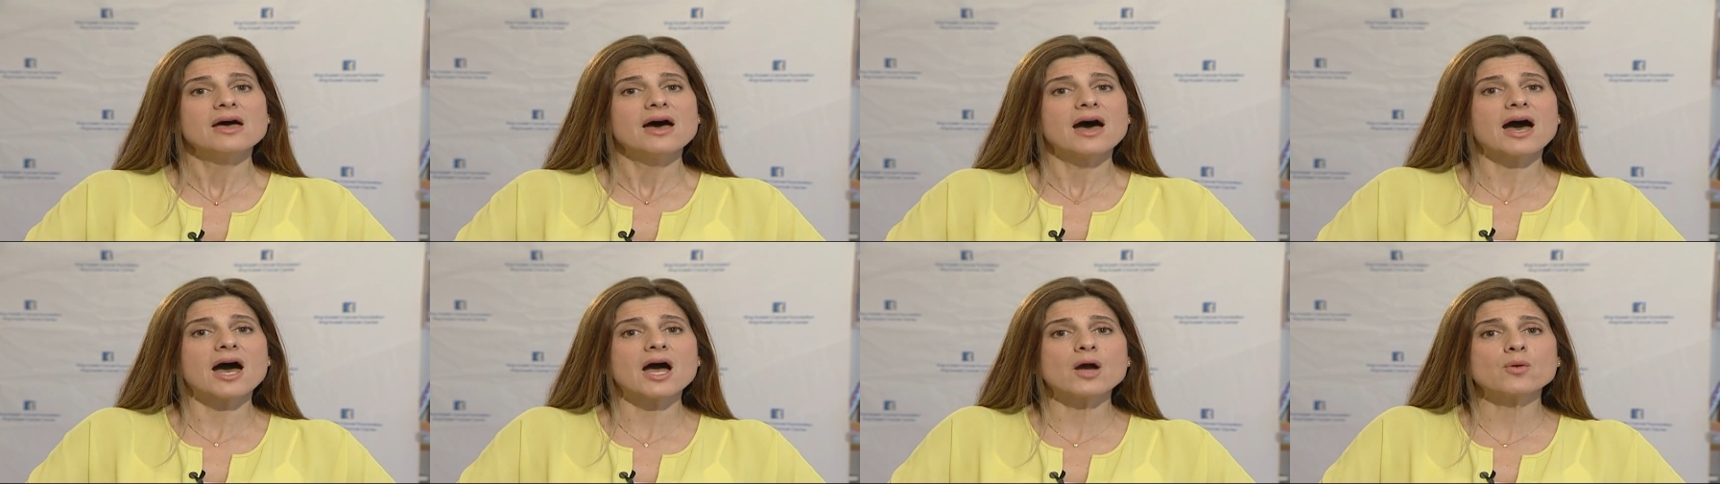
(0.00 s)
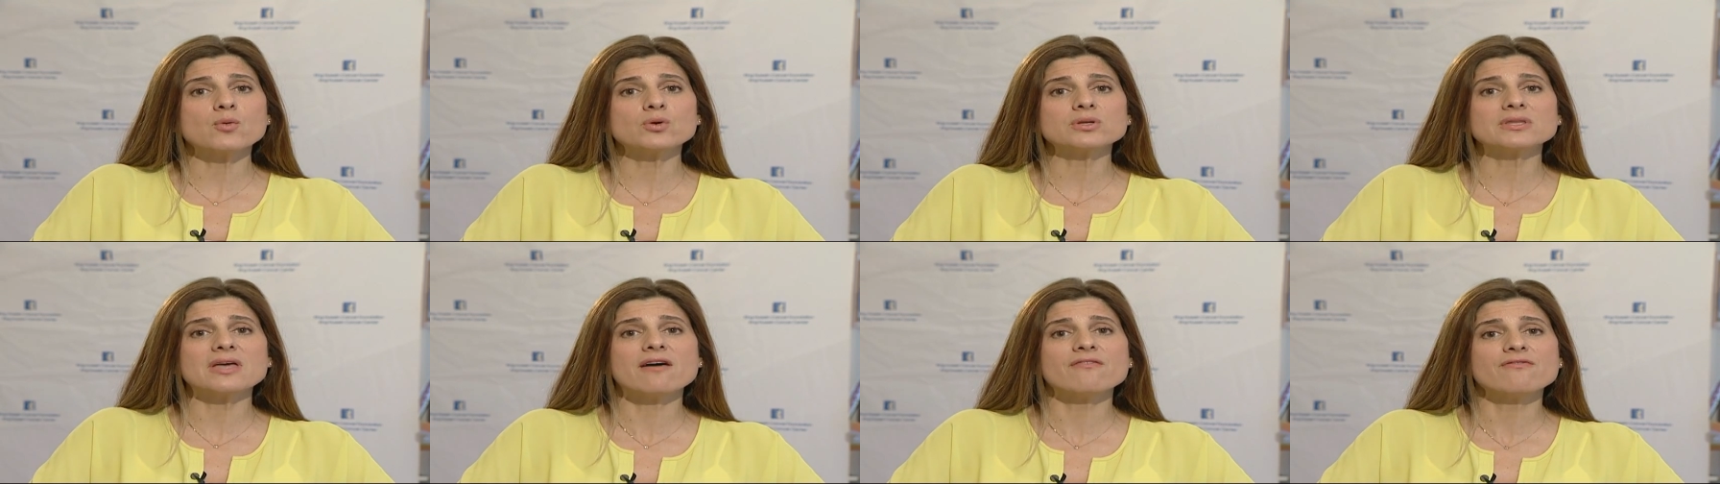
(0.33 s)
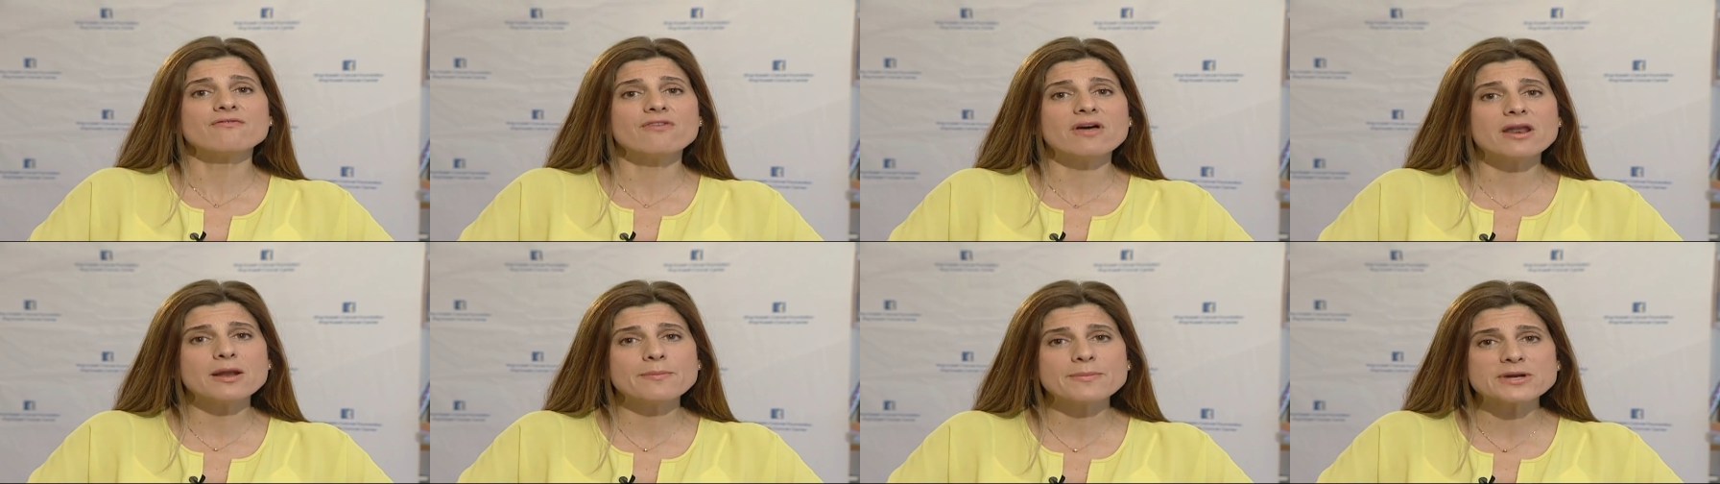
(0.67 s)
I would have
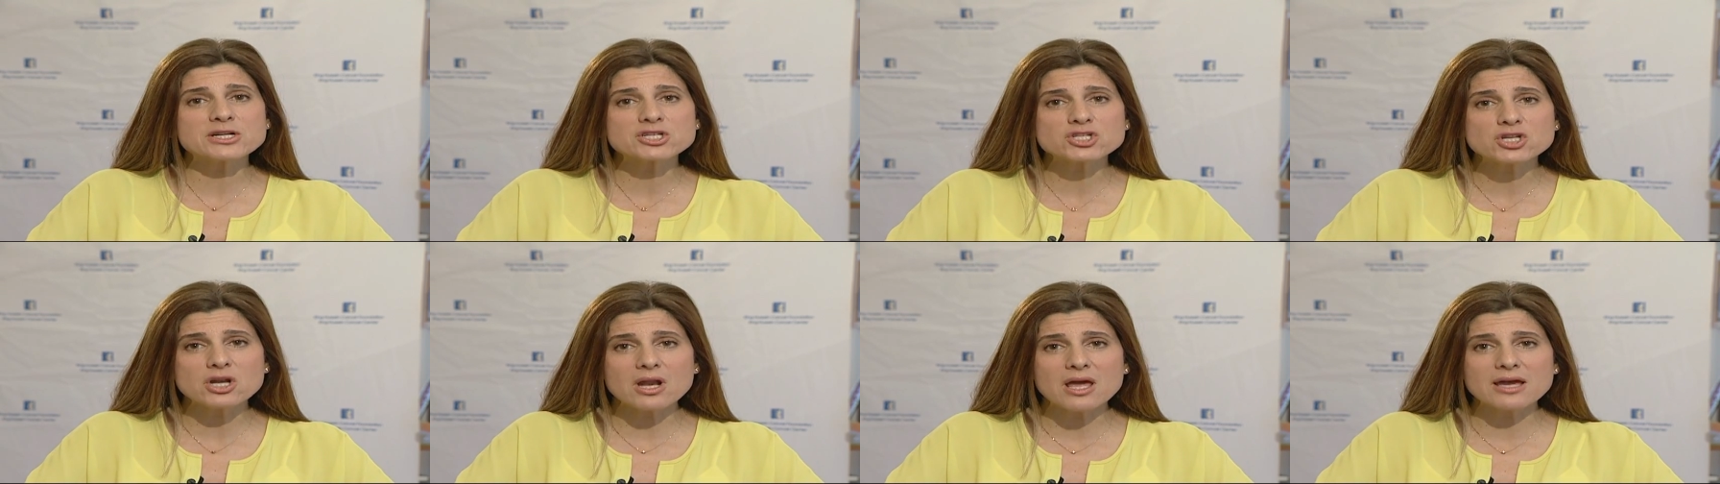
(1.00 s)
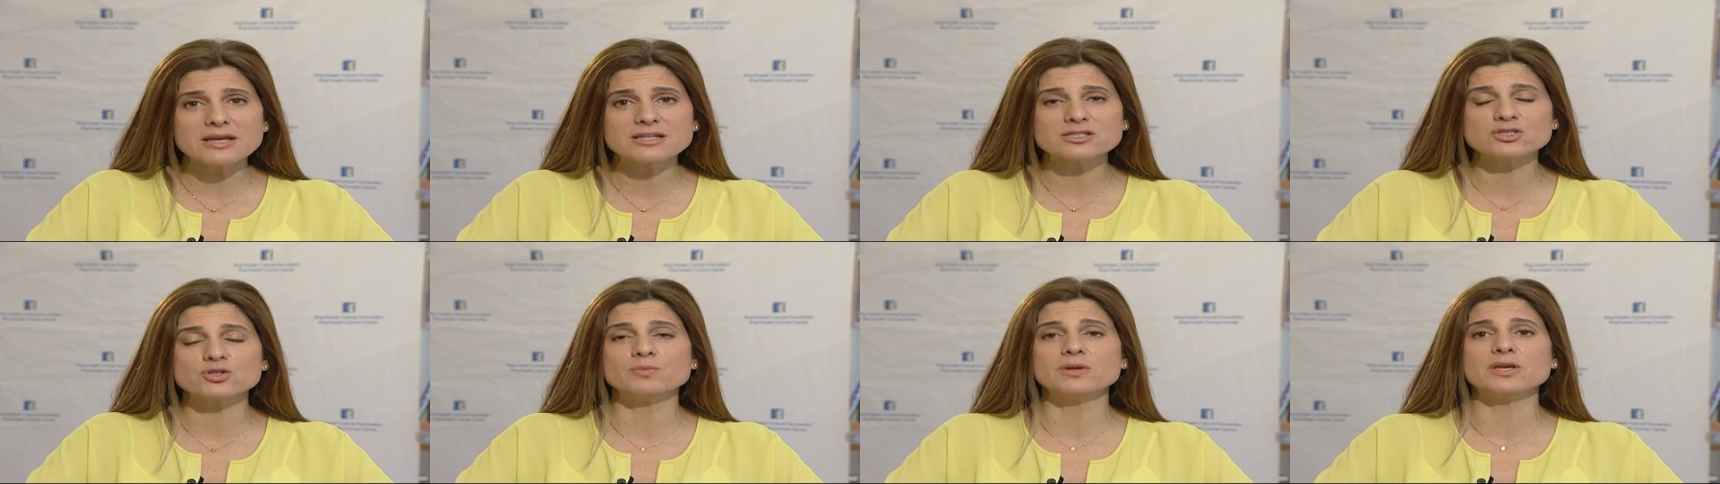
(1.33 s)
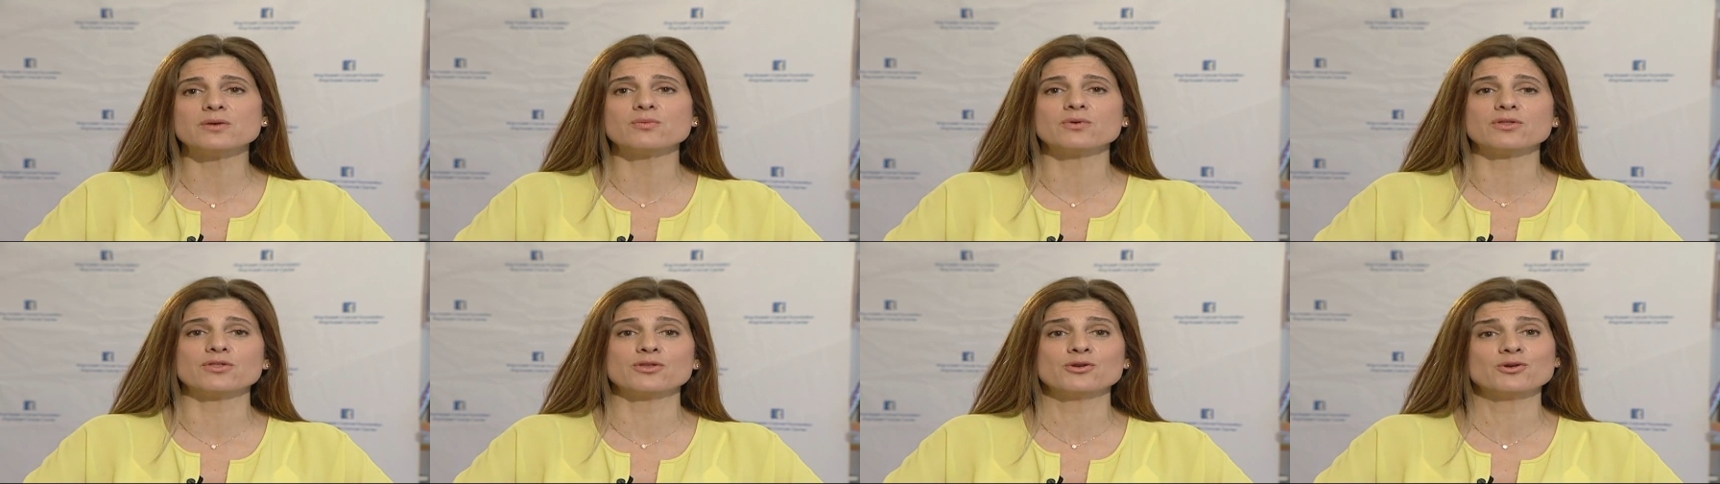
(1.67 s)
very much liked to be
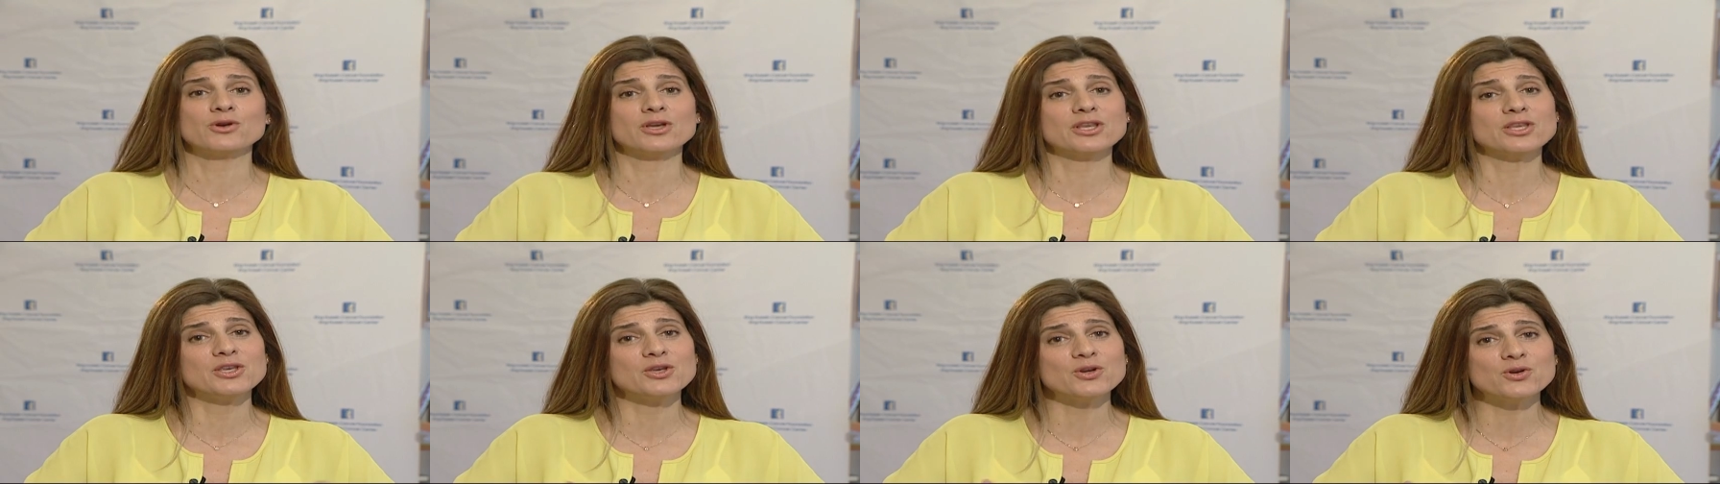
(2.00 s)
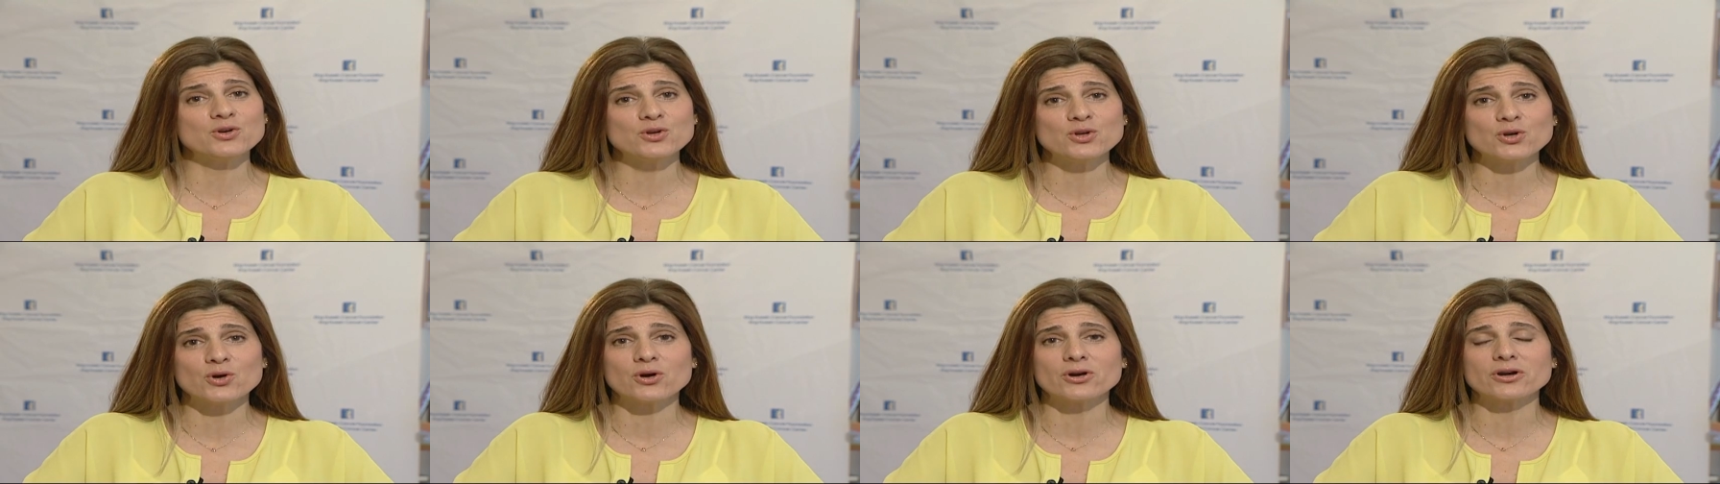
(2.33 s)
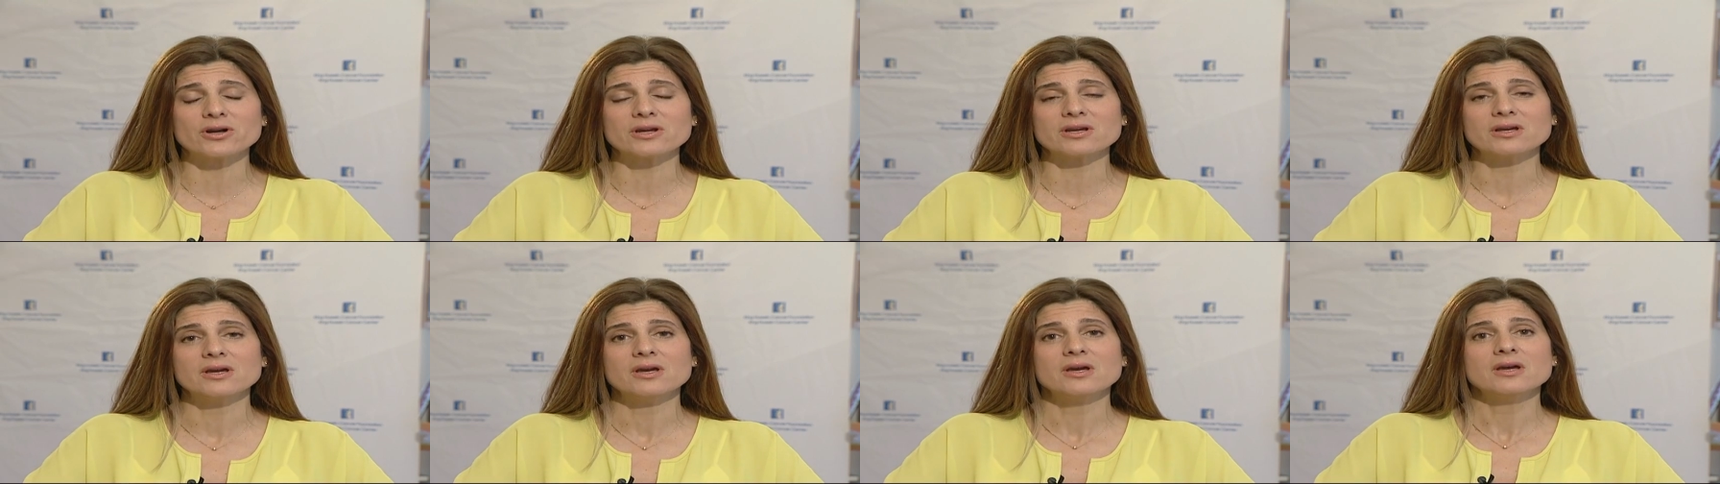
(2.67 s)
with you in New
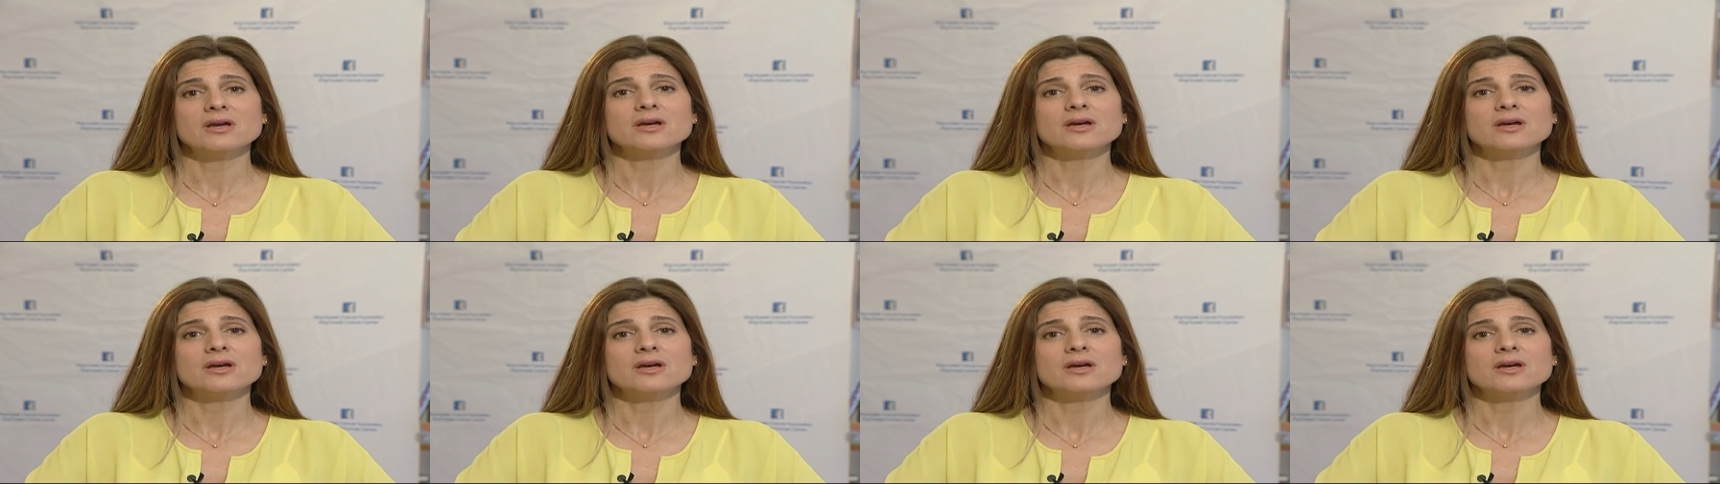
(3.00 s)
York